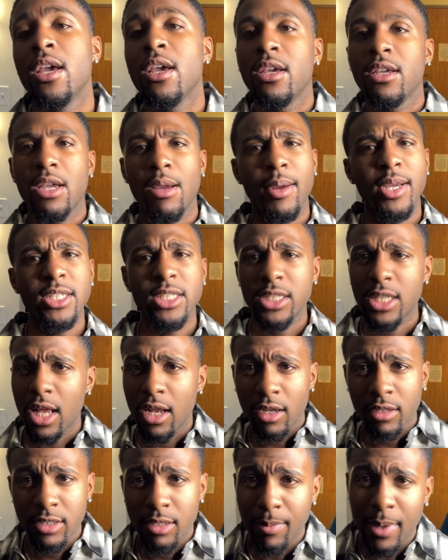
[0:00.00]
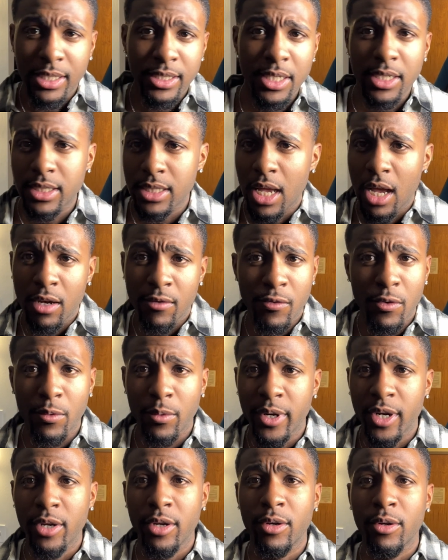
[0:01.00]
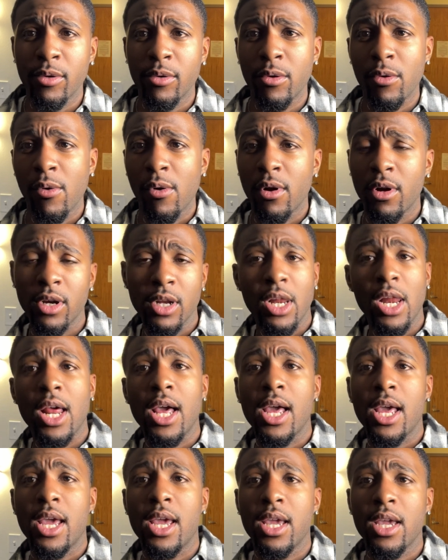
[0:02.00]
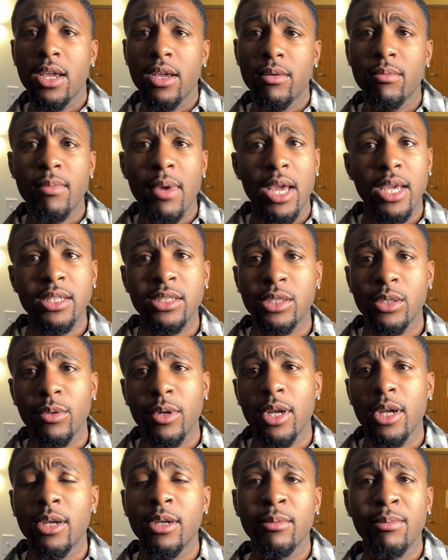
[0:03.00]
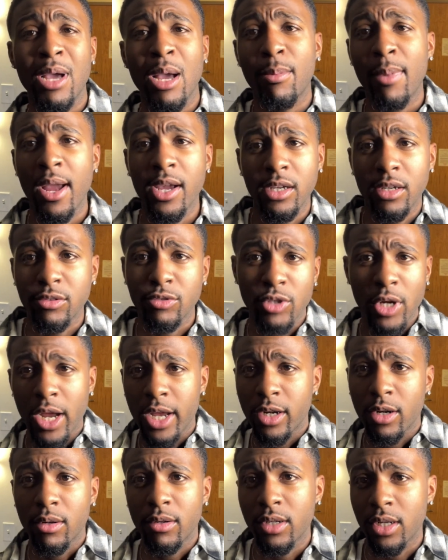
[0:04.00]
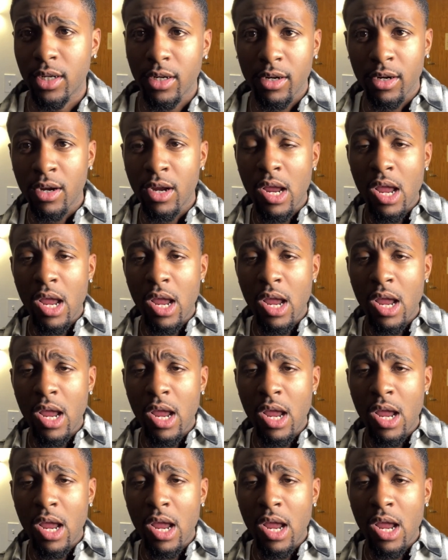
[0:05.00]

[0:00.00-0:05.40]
Y'all might just gotta go to my TikTok for real or like my Instagram. I probably gonna try it on there.